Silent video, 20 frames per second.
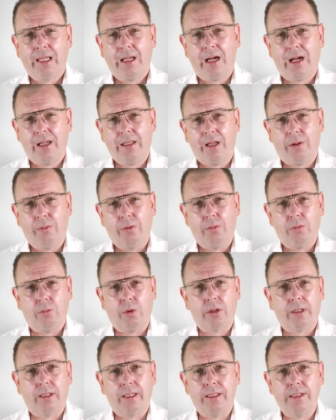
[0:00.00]
How that would
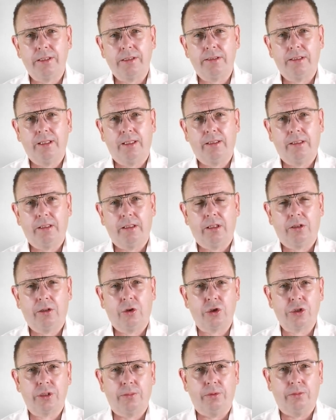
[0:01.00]
work is that a
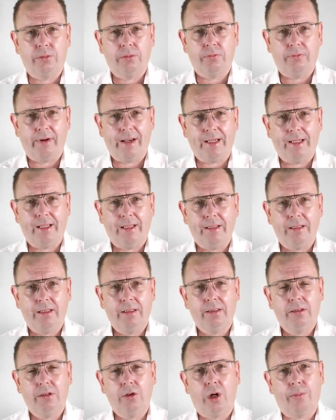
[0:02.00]
customer would ring in,
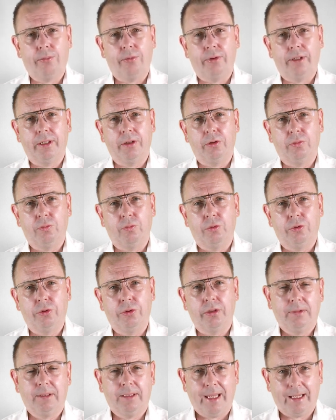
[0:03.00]
the operator
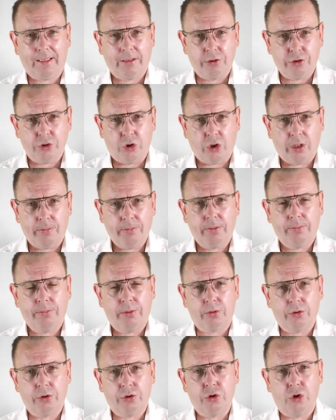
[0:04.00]
would take the job,
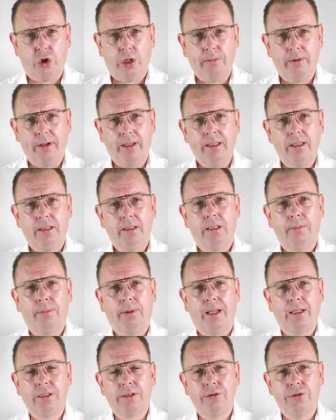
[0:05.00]
book the job in, the
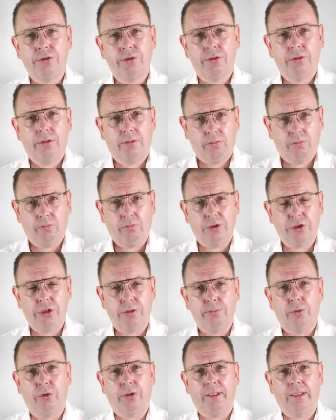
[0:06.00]
passenger, which
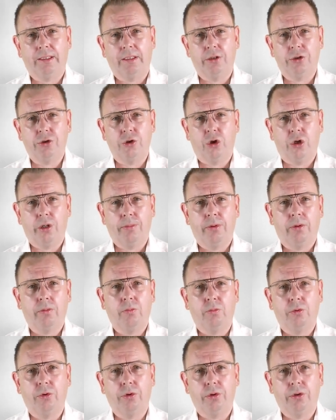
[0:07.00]
is booking the job,
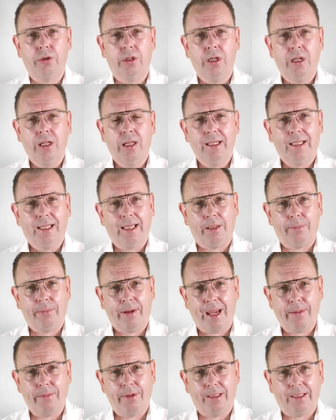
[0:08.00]
would get a
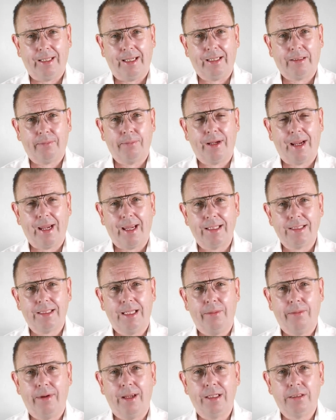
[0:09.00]
payment link by
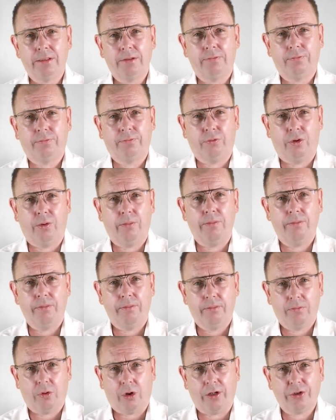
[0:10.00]
SMS
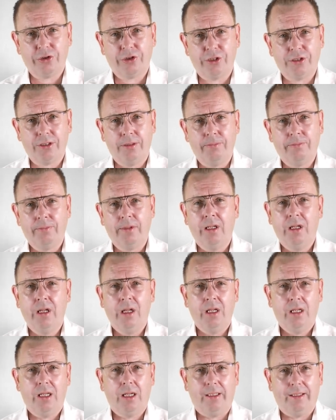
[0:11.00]
from our system,
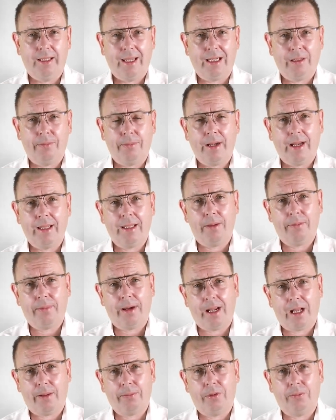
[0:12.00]
and they can pay that
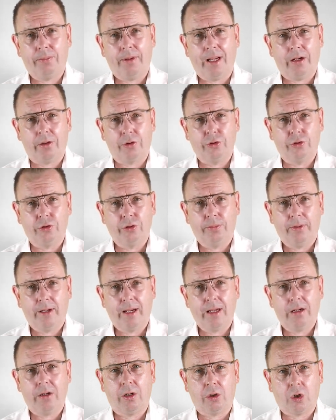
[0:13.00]
by Apple Pay or Google
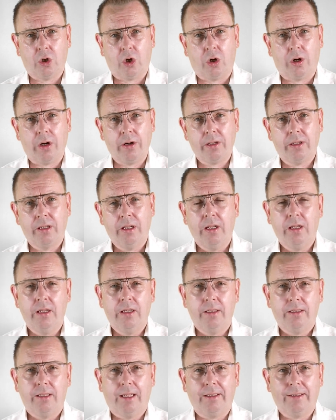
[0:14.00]
Pay or card.
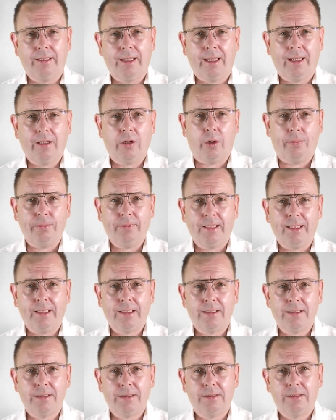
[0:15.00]
That then
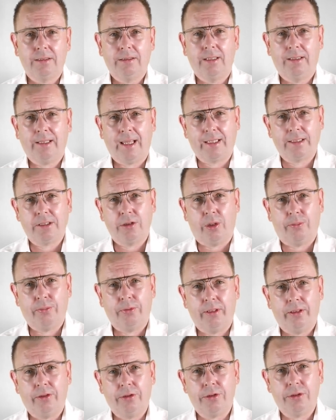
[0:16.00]
updates the taxi
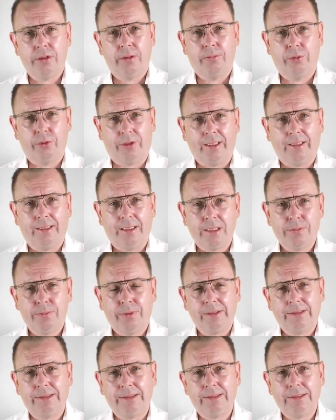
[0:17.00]
operator's booking
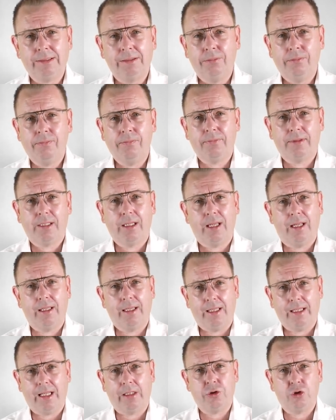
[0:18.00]
dispatch system, and
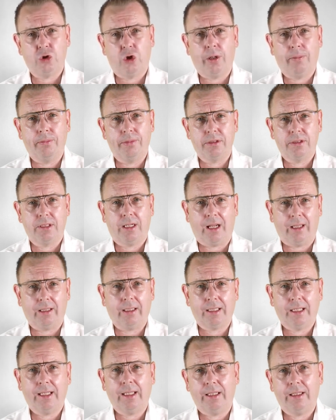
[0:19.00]
then that job's
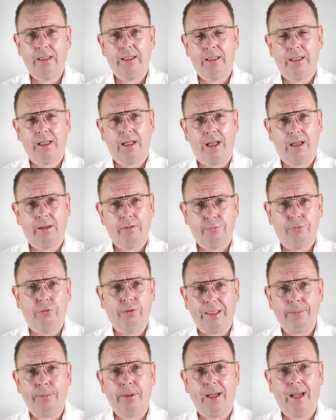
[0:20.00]
allocated,
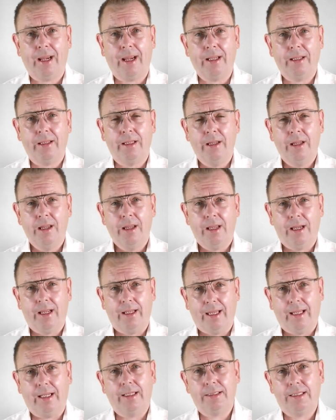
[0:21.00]
fully paid,
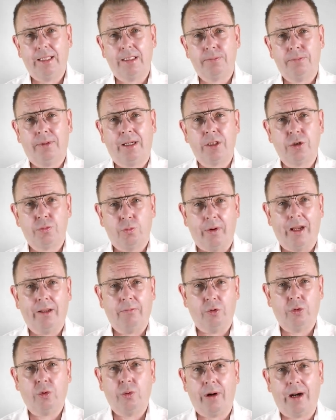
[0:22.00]
and then it's dispatched
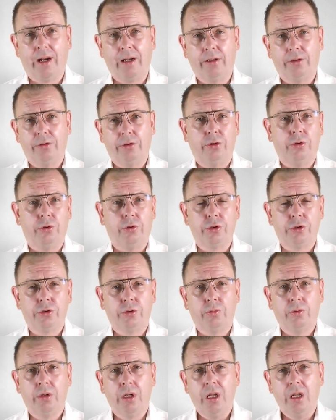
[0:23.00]
when required to do
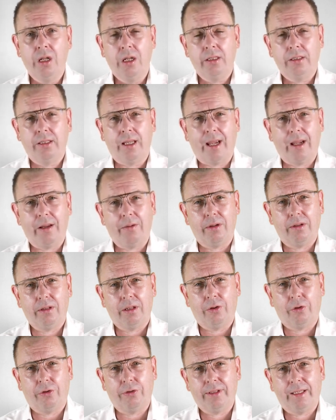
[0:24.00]
so. Now,
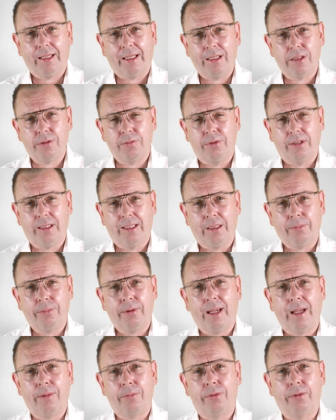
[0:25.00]
another thing is with
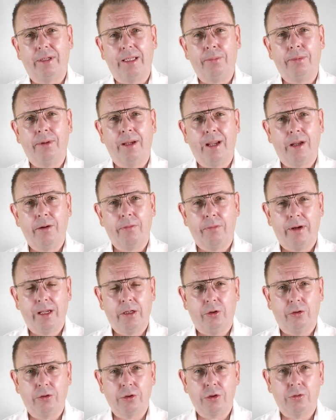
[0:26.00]
Lynkpay Prepay, we
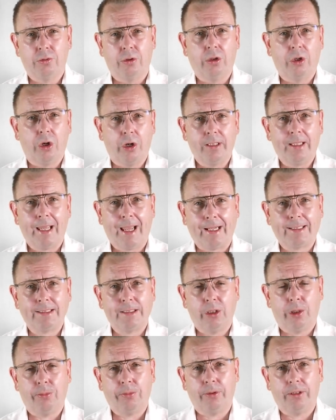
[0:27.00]
also allow
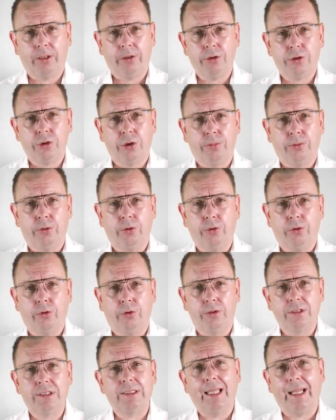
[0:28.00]
taxi operators to put
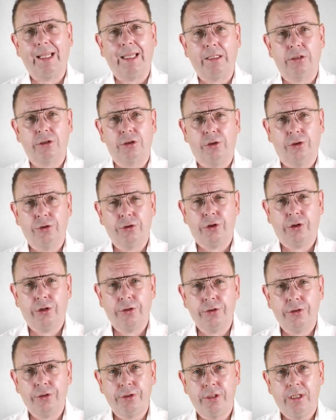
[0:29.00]
on sliding
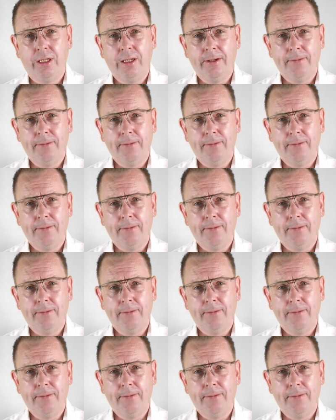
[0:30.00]
surcharges.